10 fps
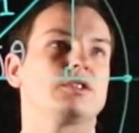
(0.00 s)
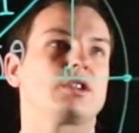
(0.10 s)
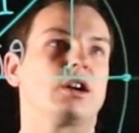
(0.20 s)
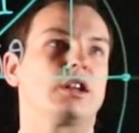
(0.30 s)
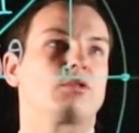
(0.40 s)
is
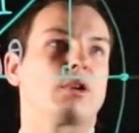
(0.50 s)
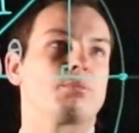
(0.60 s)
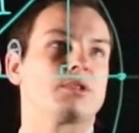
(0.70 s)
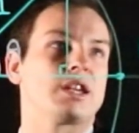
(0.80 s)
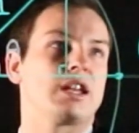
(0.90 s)
going to
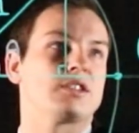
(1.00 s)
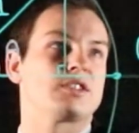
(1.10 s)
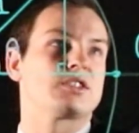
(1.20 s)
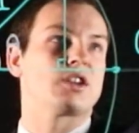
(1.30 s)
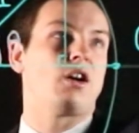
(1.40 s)
represent
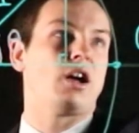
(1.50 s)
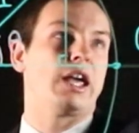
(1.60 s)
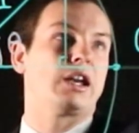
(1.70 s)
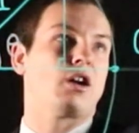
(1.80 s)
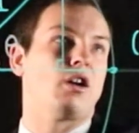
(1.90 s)

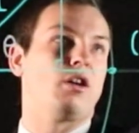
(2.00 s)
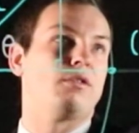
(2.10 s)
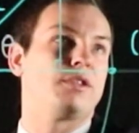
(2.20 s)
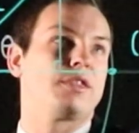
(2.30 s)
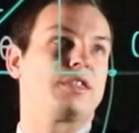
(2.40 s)
sine
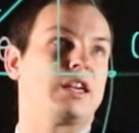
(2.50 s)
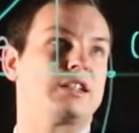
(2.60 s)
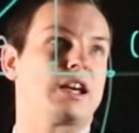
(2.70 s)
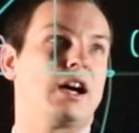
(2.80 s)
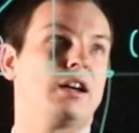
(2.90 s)
of
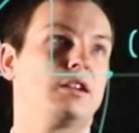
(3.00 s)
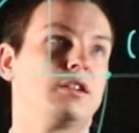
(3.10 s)
theta.